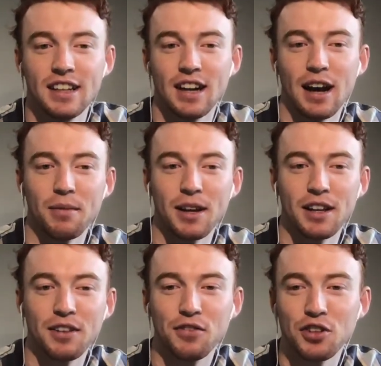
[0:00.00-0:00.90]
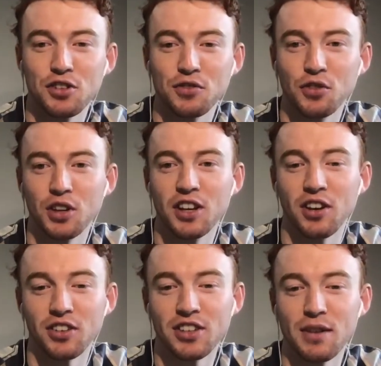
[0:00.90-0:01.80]
Any future footy
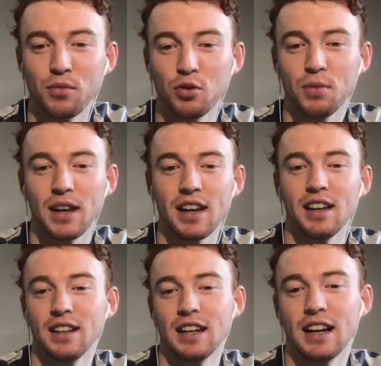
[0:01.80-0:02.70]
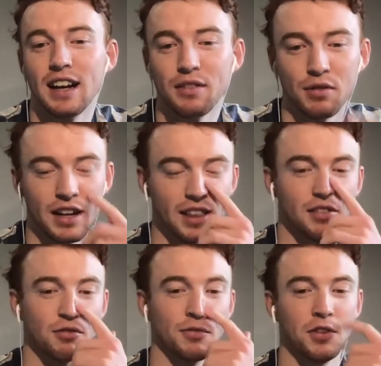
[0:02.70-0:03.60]
content will be
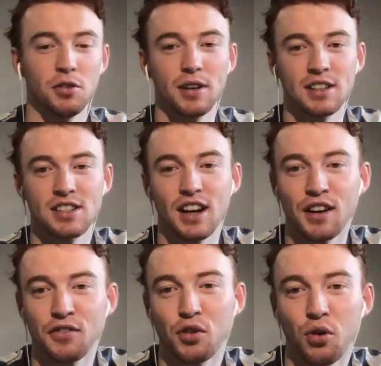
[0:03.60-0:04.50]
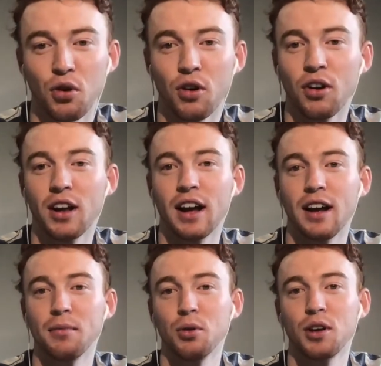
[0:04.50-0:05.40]
either reviewing stuff or
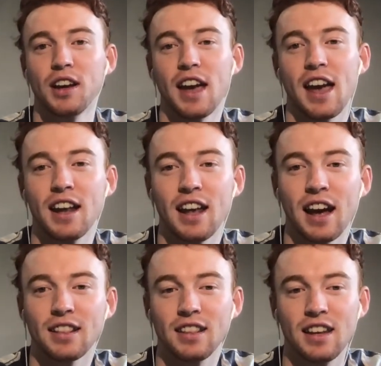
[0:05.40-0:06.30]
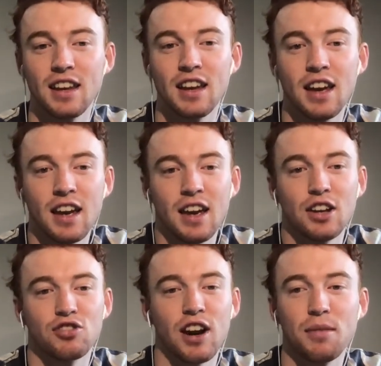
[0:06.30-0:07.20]
looking ahead at the
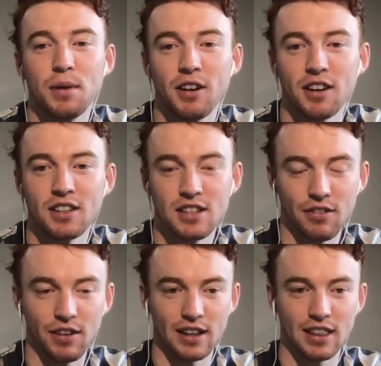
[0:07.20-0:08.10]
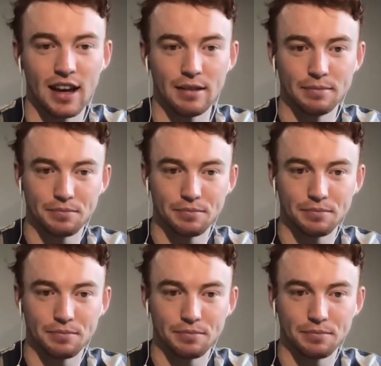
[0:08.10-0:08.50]
trade period and stuff like that,